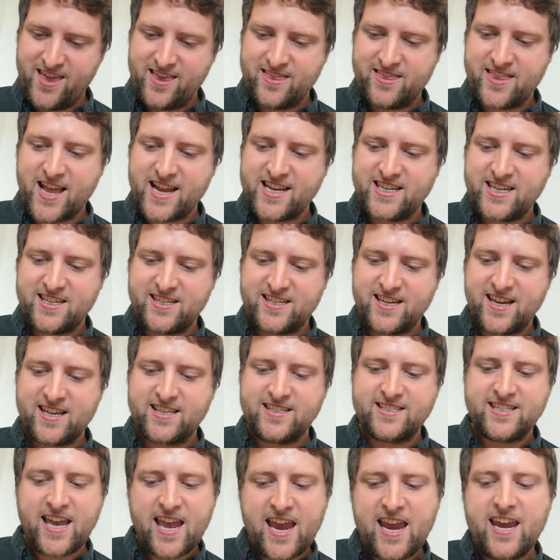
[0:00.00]
Then she
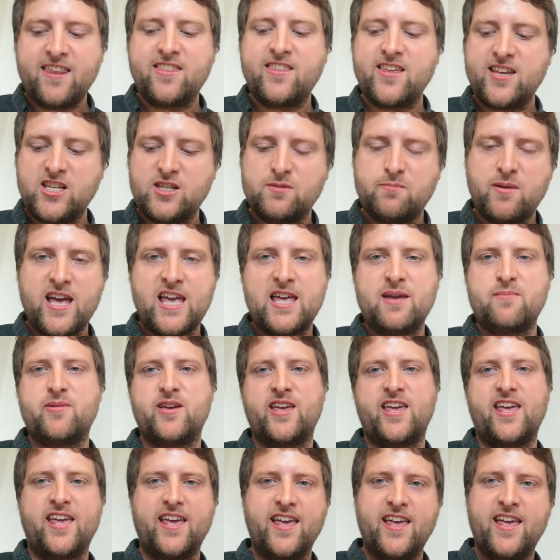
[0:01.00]
said, Take this
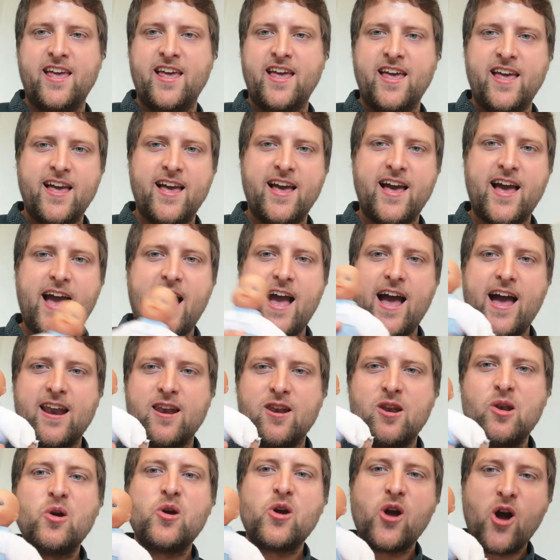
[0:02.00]
baby
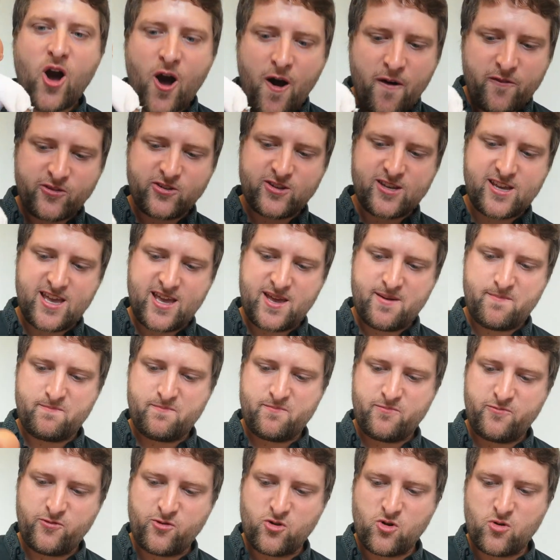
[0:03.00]
and look after him
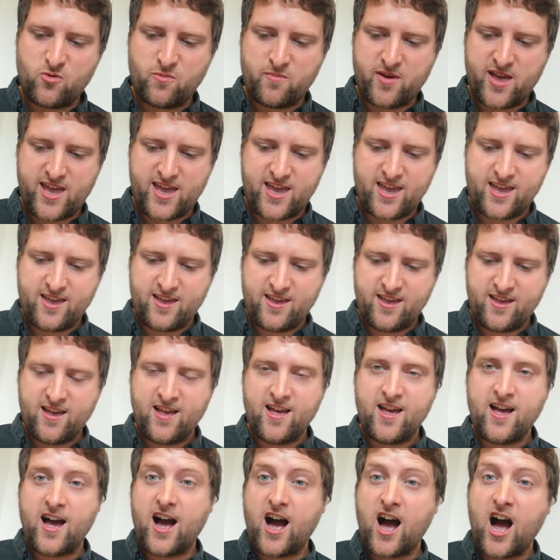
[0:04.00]
for me.
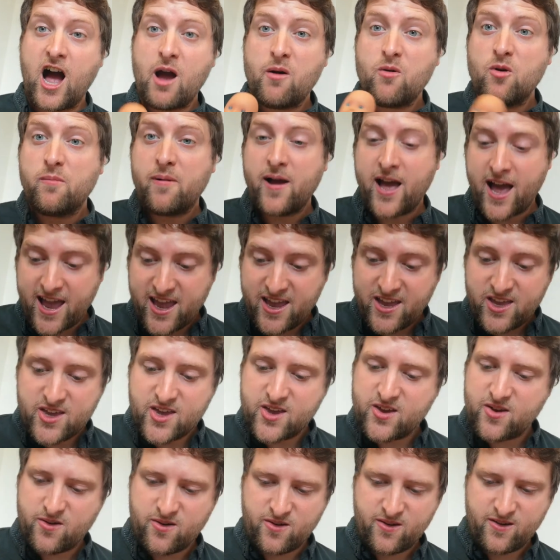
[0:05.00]
I will pay
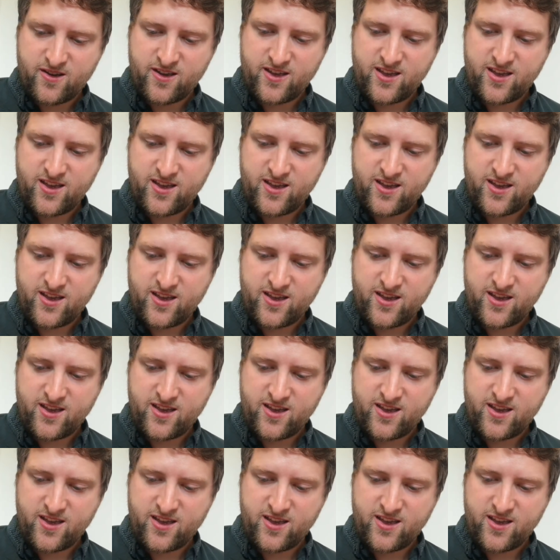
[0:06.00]
you.